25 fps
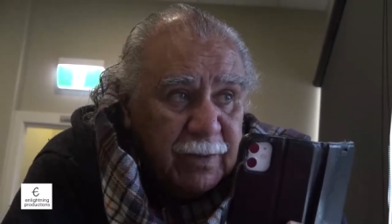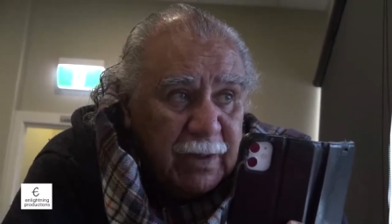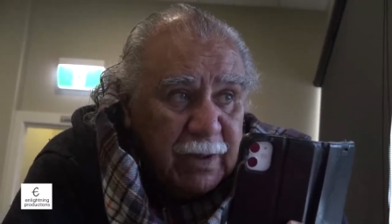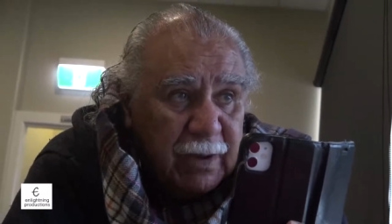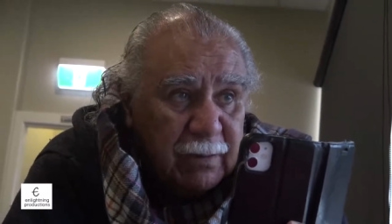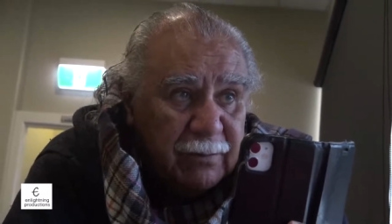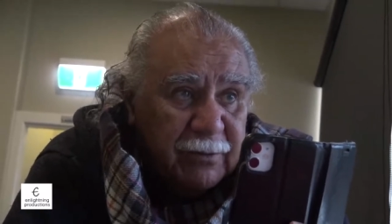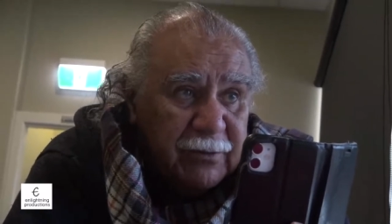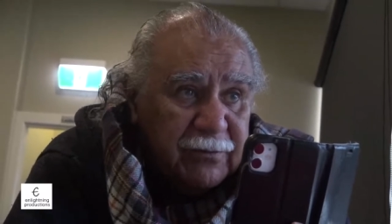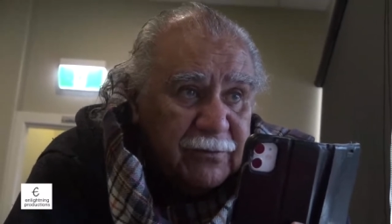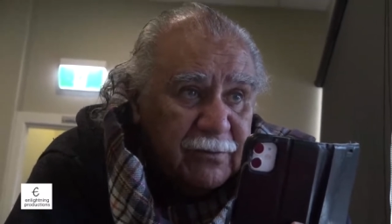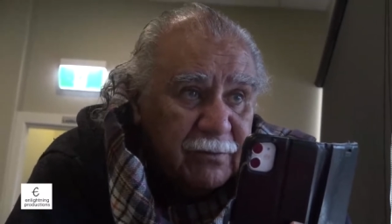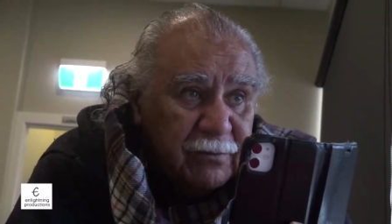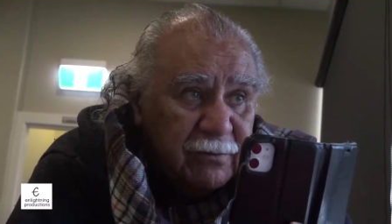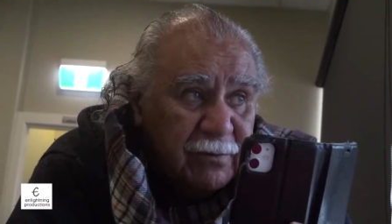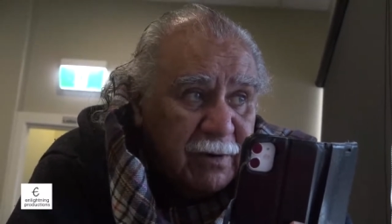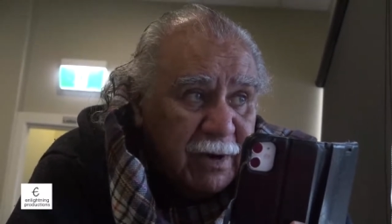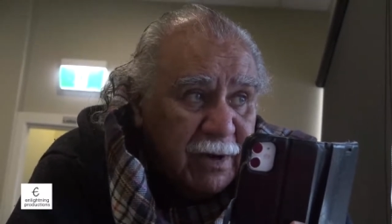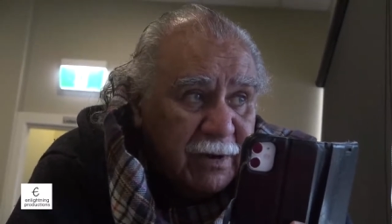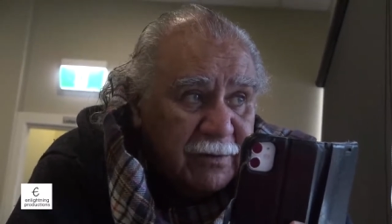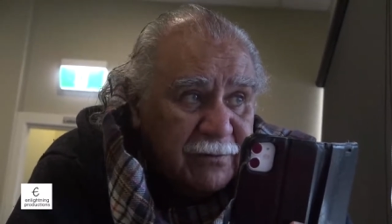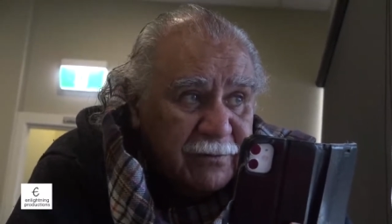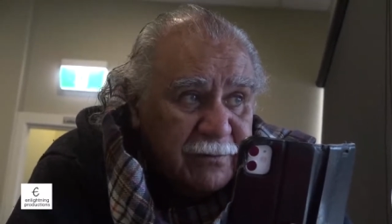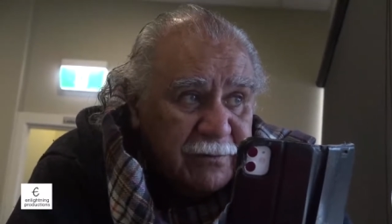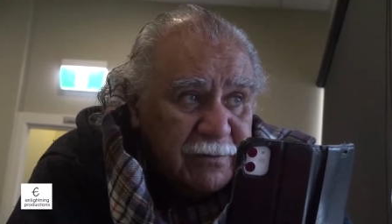Aboriginal
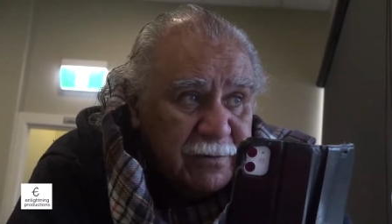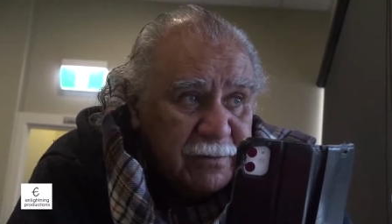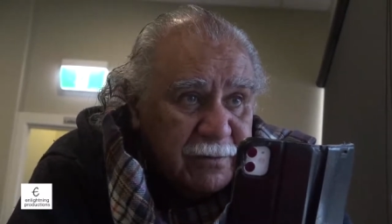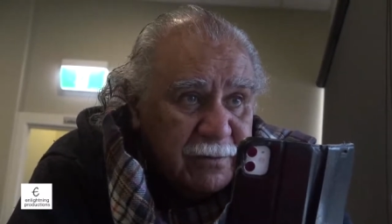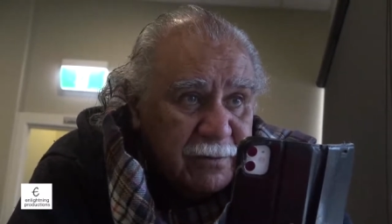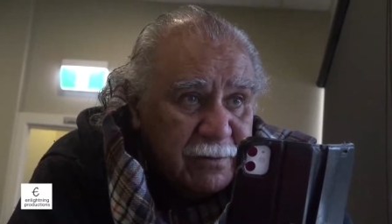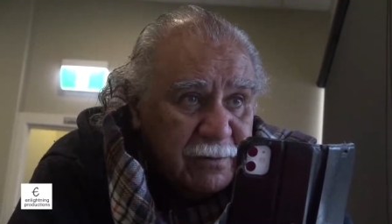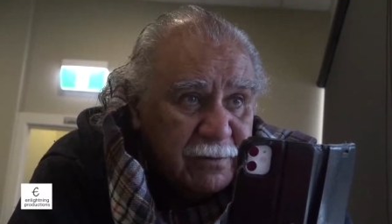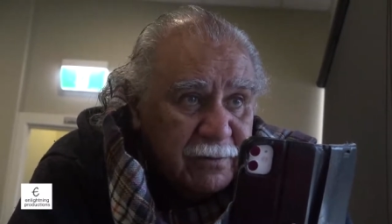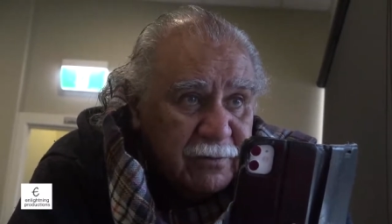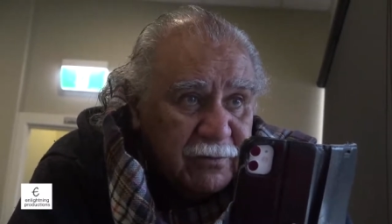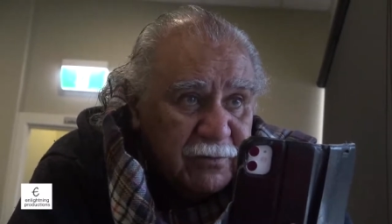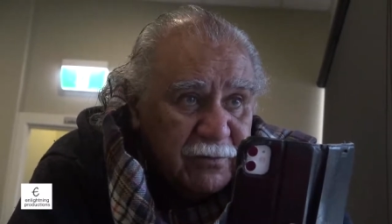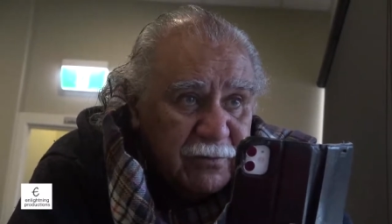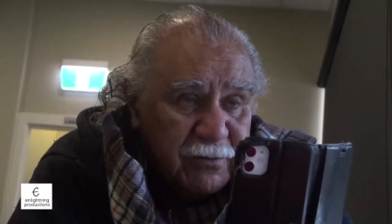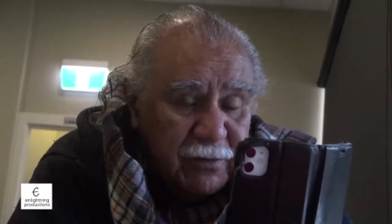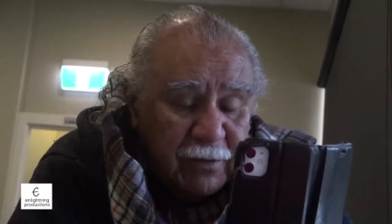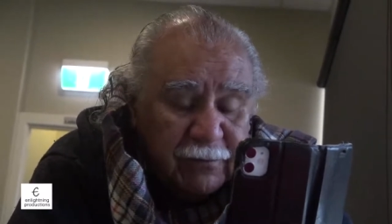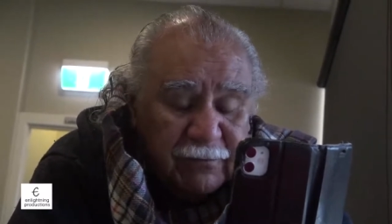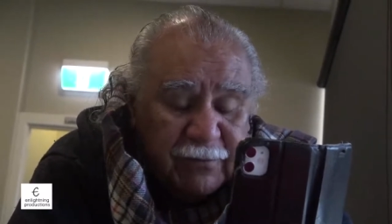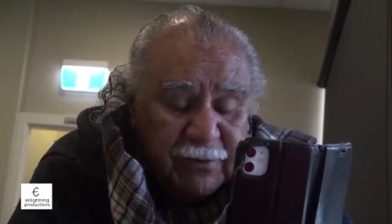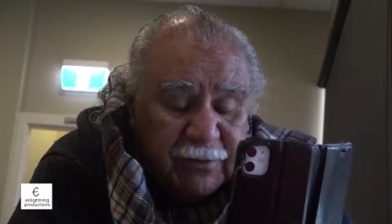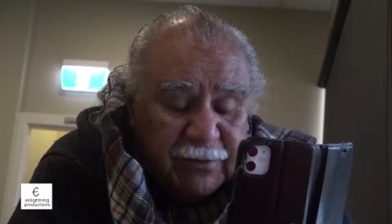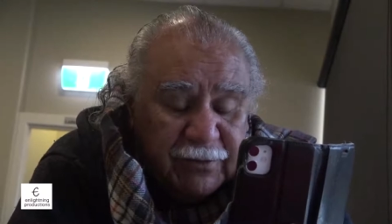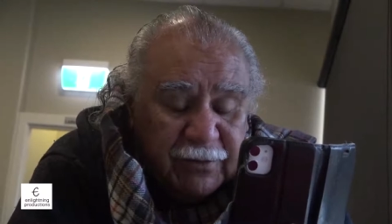rights and
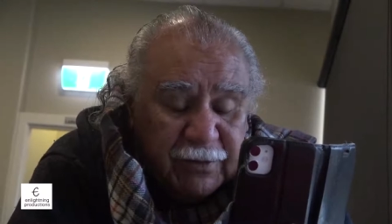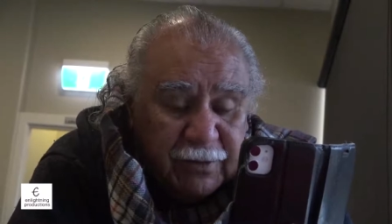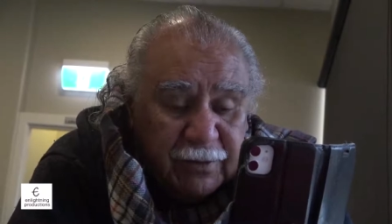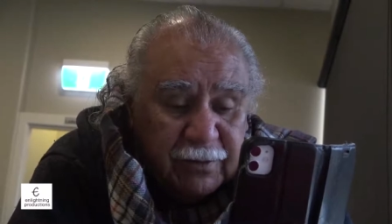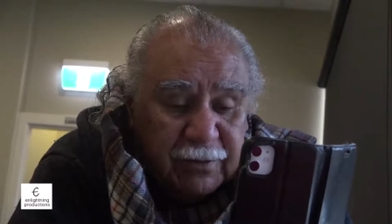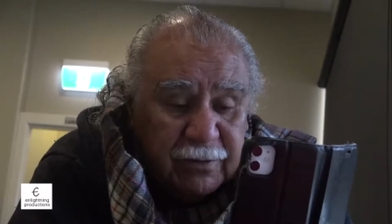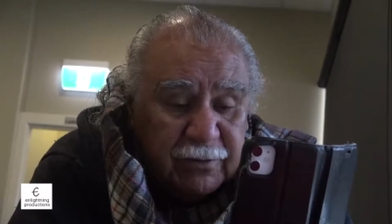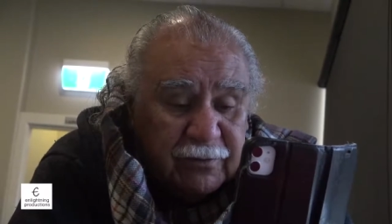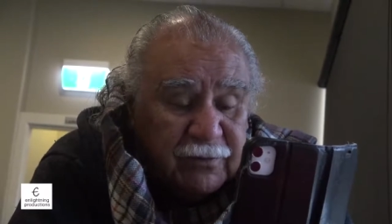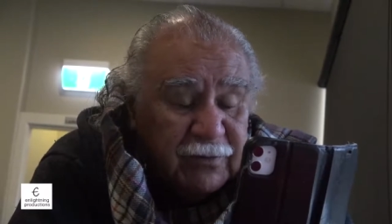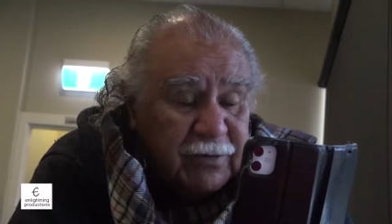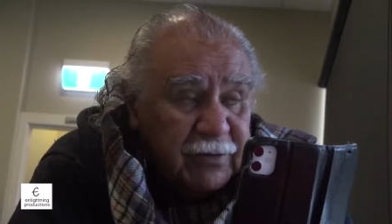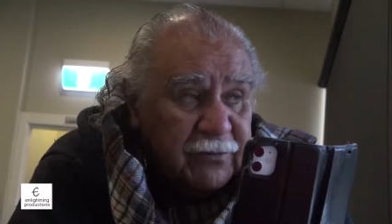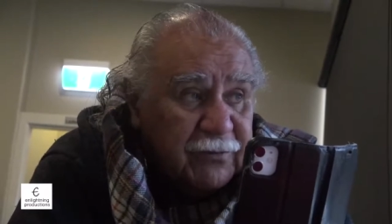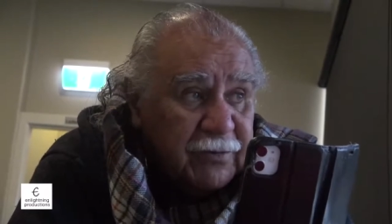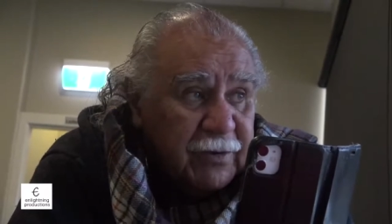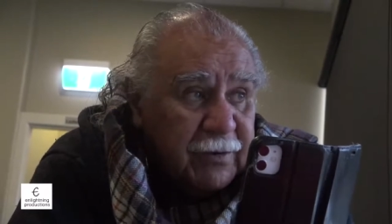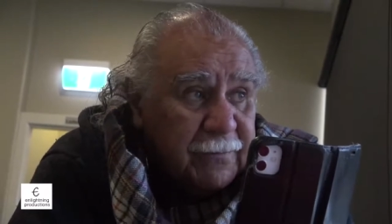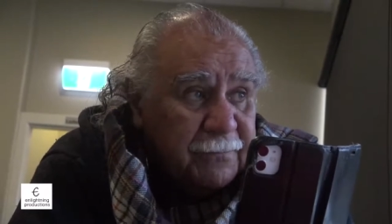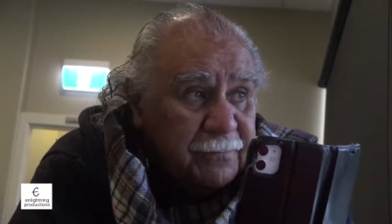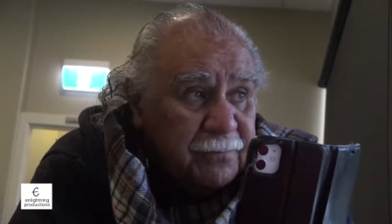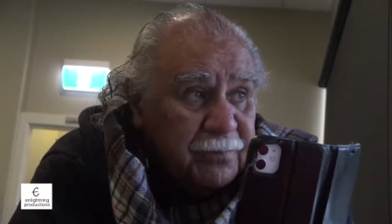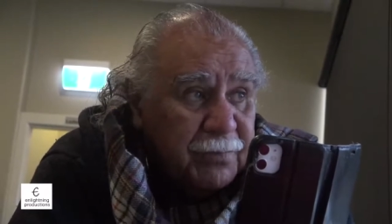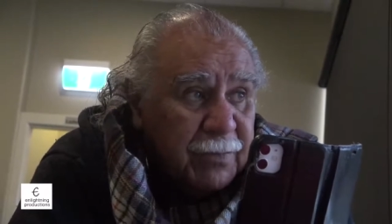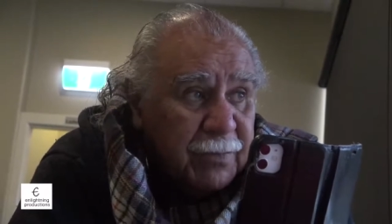sovereignty, et cetera,